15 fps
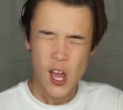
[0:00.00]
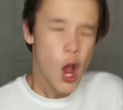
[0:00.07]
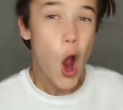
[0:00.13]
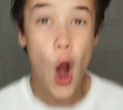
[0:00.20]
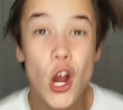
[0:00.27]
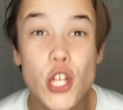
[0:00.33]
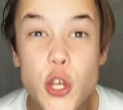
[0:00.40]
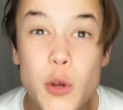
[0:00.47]

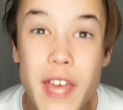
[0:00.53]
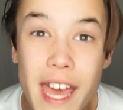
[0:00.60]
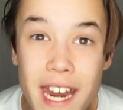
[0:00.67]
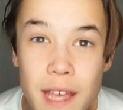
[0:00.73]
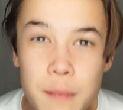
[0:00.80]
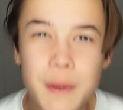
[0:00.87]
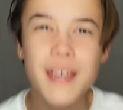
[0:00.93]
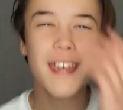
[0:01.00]
Are you
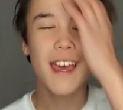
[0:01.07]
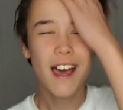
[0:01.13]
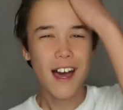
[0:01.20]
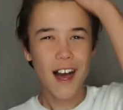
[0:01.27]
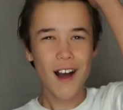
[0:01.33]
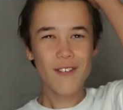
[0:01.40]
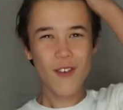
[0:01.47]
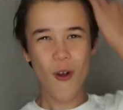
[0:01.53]
kidding me?
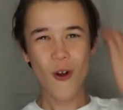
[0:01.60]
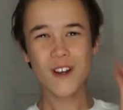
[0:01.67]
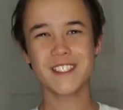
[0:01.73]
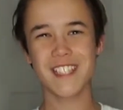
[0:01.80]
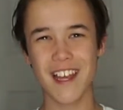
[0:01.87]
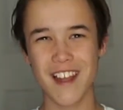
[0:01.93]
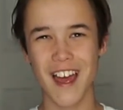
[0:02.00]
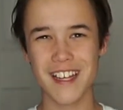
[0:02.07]
Of
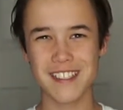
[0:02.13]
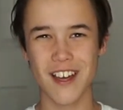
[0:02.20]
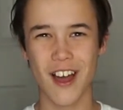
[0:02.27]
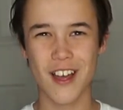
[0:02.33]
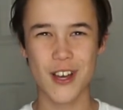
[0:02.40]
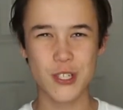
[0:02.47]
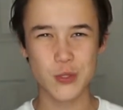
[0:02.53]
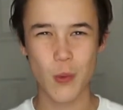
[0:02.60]
course I like
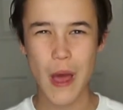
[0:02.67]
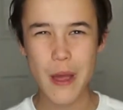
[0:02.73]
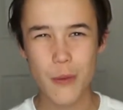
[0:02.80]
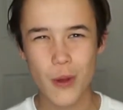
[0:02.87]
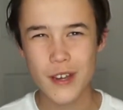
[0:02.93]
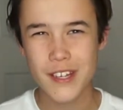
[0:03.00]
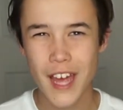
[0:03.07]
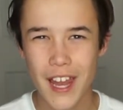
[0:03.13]
tacos. Why
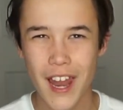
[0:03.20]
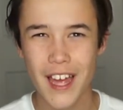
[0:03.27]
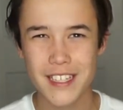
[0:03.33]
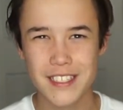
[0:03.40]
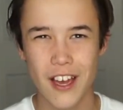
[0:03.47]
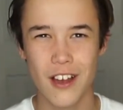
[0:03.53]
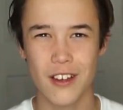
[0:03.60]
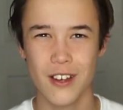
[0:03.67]
wouldn't I
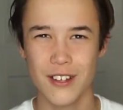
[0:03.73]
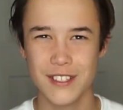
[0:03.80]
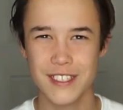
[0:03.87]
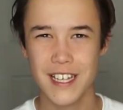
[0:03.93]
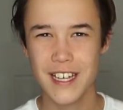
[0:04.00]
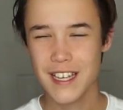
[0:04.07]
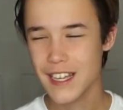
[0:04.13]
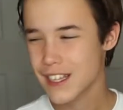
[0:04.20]
like tacos?
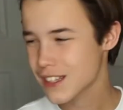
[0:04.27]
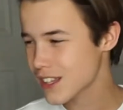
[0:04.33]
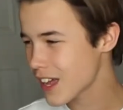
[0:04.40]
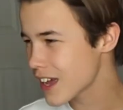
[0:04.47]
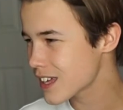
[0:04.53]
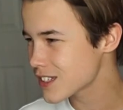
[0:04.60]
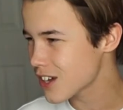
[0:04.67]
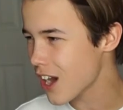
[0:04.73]

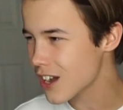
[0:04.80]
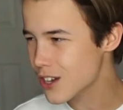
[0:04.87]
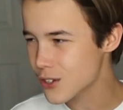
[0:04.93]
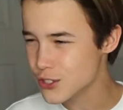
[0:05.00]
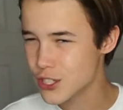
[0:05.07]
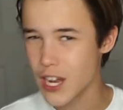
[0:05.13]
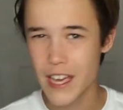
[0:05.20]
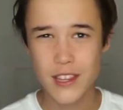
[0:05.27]
Like,
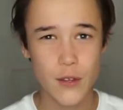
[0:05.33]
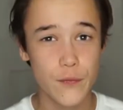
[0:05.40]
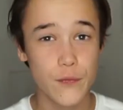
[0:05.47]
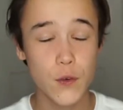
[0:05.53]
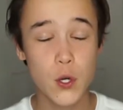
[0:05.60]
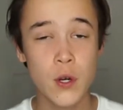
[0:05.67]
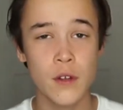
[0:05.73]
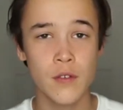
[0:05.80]
tacos are like the
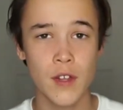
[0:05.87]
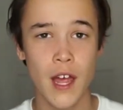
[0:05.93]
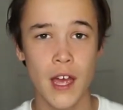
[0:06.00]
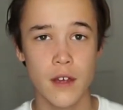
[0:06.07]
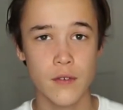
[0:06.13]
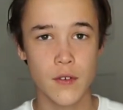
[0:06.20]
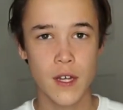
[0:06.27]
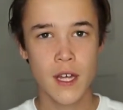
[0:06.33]
fruit of
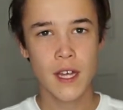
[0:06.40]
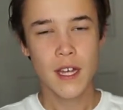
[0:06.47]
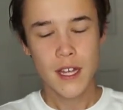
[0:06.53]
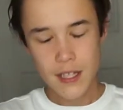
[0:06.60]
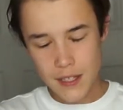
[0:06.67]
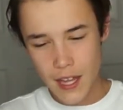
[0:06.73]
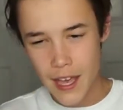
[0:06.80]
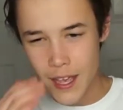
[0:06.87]
life.
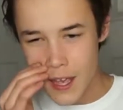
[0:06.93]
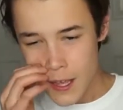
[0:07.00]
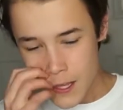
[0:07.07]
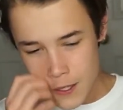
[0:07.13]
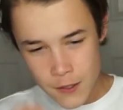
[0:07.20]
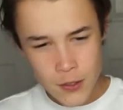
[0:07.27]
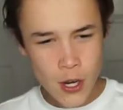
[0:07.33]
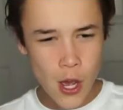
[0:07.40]
Like,
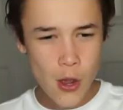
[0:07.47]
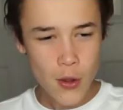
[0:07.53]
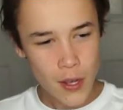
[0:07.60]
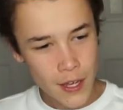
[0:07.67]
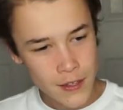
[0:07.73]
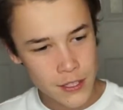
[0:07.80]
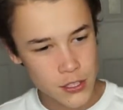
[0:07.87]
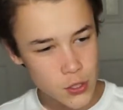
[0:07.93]
you know,
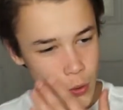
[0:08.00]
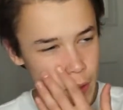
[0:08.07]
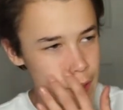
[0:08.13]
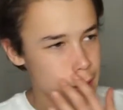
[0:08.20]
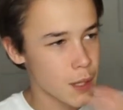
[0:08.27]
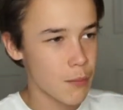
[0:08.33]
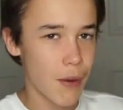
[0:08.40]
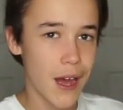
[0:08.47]
in the story
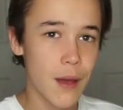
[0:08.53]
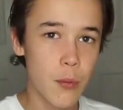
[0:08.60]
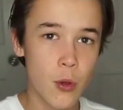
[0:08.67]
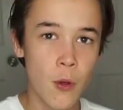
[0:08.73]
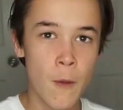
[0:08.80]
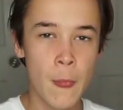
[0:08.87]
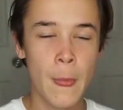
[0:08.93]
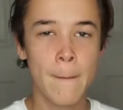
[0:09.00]
in the
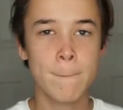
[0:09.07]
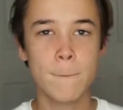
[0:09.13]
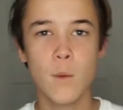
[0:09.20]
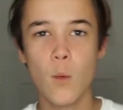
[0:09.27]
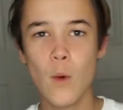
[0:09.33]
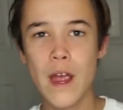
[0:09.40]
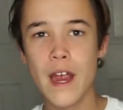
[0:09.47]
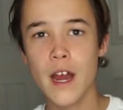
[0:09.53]
Bible
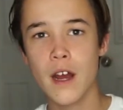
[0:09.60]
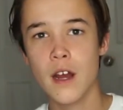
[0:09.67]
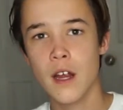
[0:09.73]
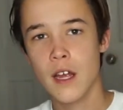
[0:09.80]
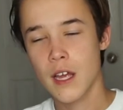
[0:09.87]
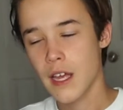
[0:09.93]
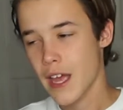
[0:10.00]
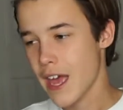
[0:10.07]

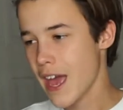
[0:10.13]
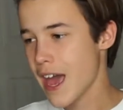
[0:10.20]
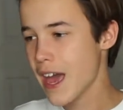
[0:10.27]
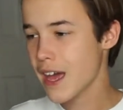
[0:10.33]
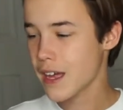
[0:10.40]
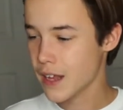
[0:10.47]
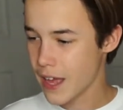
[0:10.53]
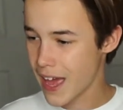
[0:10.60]
where
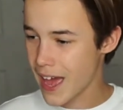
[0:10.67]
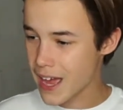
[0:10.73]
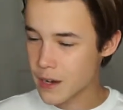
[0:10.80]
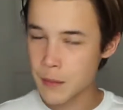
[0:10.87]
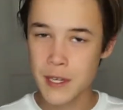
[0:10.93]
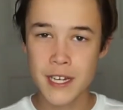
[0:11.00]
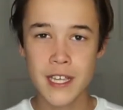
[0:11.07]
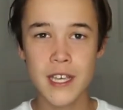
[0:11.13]

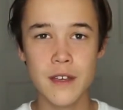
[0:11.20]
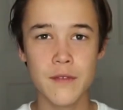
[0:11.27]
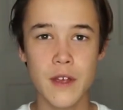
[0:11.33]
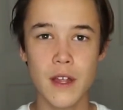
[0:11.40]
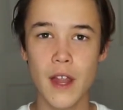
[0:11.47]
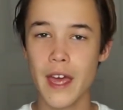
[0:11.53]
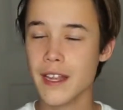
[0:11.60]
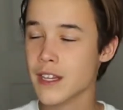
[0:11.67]
Adam and Eve,
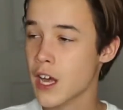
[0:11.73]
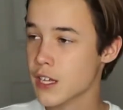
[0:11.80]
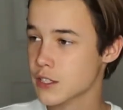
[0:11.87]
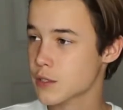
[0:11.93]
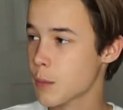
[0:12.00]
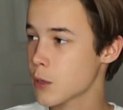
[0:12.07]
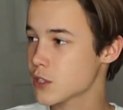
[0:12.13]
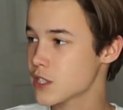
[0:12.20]
they're like not
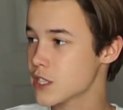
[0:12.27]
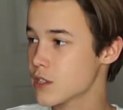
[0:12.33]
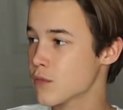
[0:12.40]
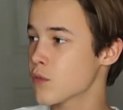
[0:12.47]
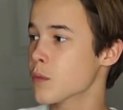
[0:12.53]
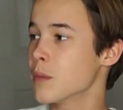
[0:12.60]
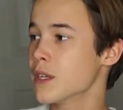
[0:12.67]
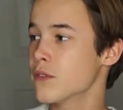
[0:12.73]
supposed to eat
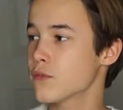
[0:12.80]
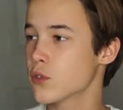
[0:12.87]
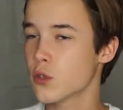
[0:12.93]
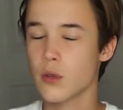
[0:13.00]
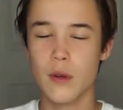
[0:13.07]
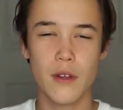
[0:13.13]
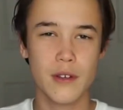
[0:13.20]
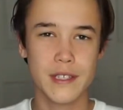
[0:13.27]
the forbidden fruit
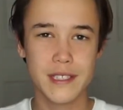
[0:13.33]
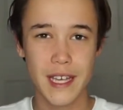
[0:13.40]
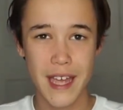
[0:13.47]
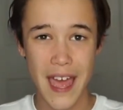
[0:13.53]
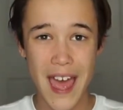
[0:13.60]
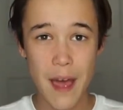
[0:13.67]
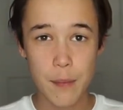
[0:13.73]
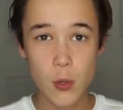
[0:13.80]
or it's like
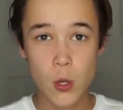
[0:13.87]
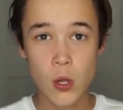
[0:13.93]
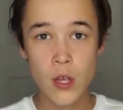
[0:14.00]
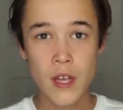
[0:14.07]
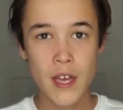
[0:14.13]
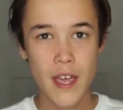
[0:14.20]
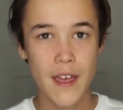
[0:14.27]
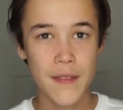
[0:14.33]
an apple
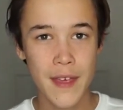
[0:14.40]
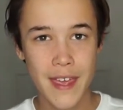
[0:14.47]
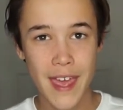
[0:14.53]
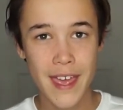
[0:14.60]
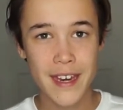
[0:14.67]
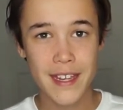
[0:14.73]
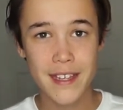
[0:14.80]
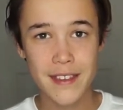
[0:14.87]
and they
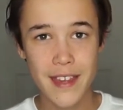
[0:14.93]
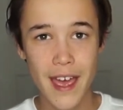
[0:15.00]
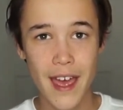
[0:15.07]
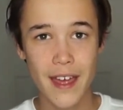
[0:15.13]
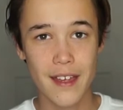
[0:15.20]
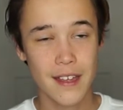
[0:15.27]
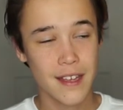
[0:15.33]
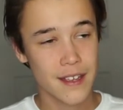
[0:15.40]
can't eat
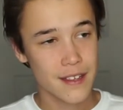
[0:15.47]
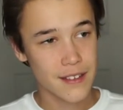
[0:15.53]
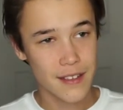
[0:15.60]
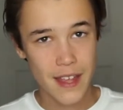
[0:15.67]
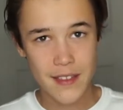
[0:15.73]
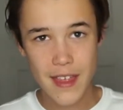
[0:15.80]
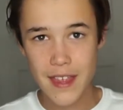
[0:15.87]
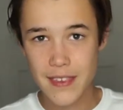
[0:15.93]
that.
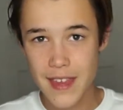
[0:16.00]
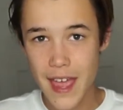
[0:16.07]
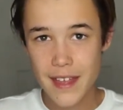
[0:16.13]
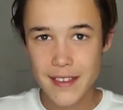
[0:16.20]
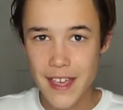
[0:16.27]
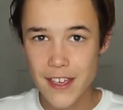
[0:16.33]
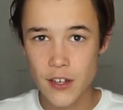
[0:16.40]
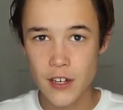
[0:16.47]
That, that,
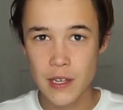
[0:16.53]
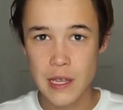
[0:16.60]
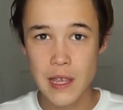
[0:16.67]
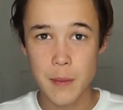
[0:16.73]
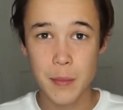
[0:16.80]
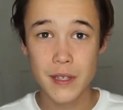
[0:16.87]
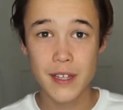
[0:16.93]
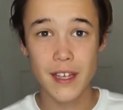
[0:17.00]
that they couldn't
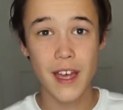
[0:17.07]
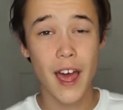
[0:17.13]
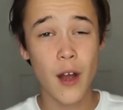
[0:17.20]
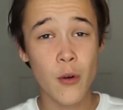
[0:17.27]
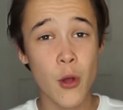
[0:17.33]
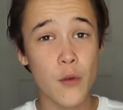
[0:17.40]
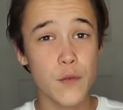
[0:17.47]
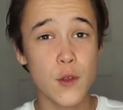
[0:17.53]
eat, but I
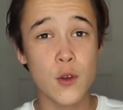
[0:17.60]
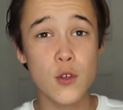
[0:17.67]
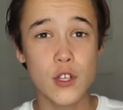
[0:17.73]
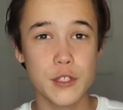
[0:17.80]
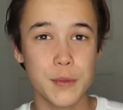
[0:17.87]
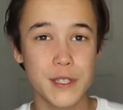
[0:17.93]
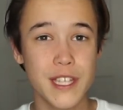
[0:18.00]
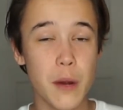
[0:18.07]
don't know if you knew
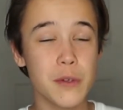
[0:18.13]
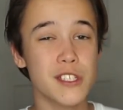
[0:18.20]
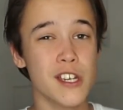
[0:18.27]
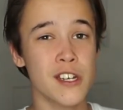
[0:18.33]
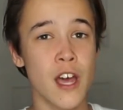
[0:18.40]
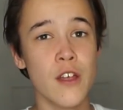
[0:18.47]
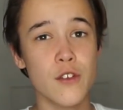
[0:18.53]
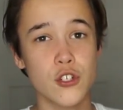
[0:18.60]
this, but there was
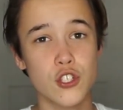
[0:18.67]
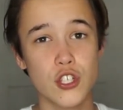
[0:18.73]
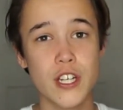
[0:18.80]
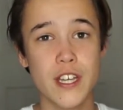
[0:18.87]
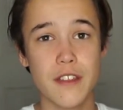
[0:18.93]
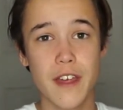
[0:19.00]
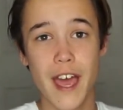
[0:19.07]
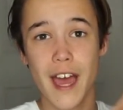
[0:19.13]
another
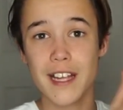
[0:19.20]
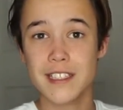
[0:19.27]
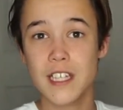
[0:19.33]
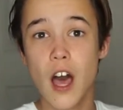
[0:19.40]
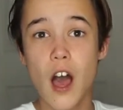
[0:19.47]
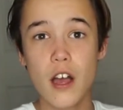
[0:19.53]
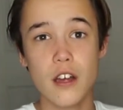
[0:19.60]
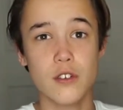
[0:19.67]
tree that had
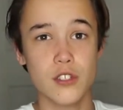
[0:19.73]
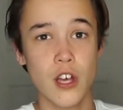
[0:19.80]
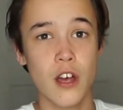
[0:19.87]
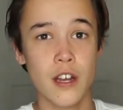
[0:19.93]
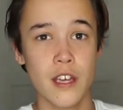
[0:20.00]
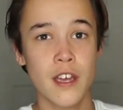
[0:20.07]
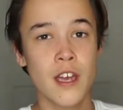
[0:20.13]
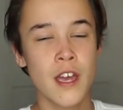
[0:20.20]
tacos
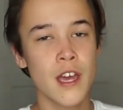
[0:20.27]
on it,